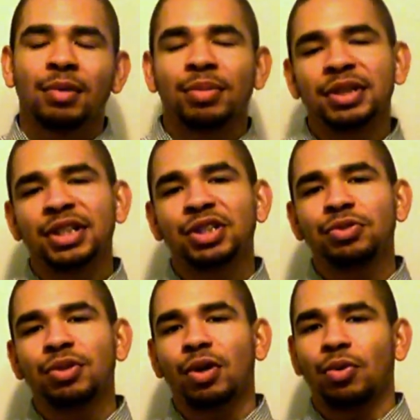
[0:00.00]
But did
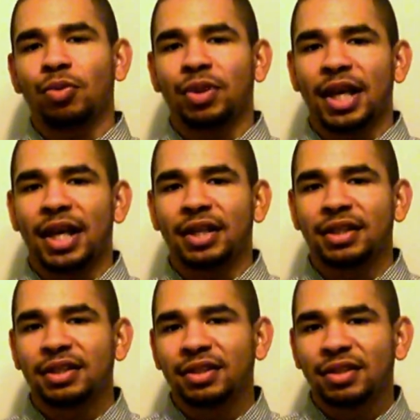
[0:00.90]
you know that
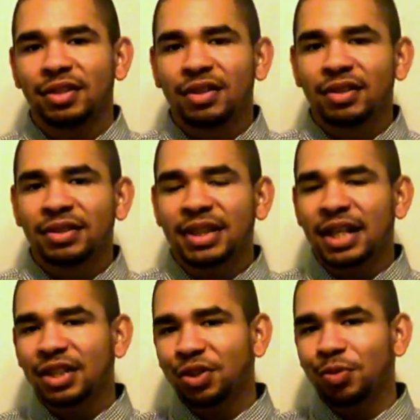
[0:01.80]

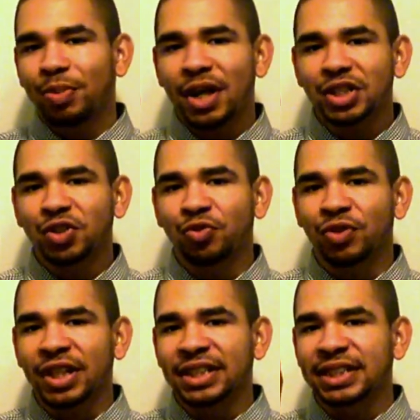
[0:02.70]
that little
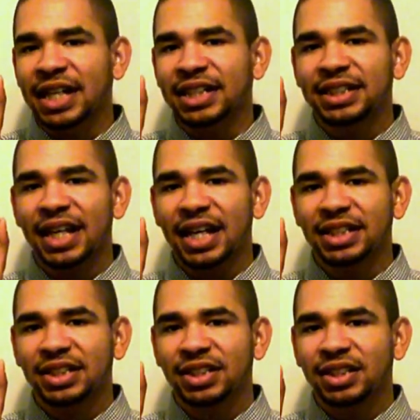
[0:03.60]
apostrophe is not
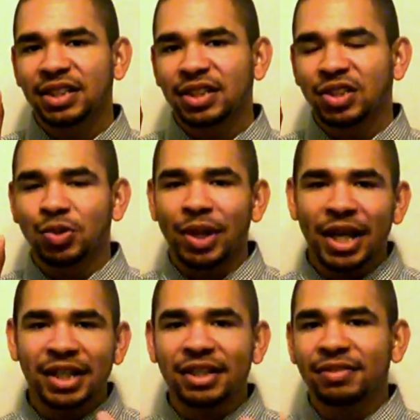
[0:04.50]
attached to
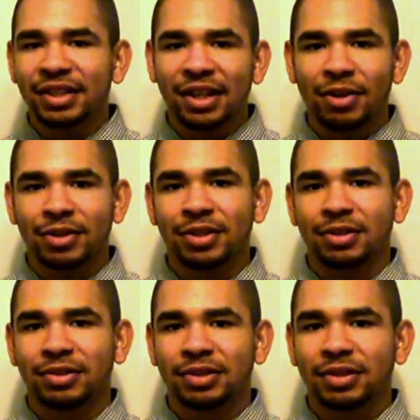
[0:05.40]
any of the
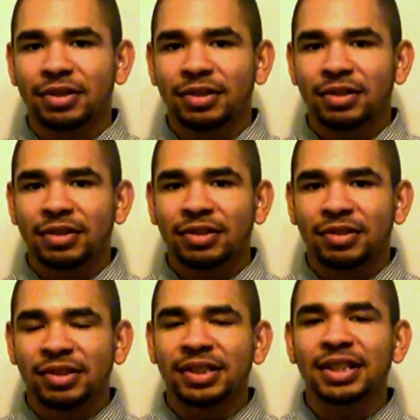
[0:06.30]
characters?
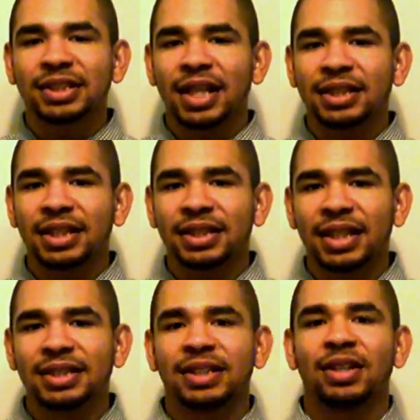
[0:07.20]
Just like the
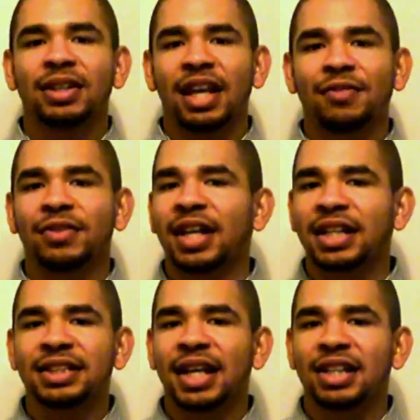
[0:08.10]
things in our life are not
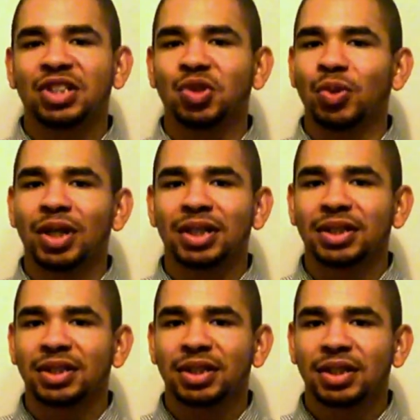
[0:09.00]
attached to
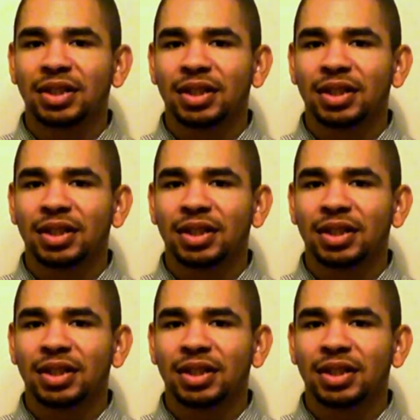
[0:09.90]
us.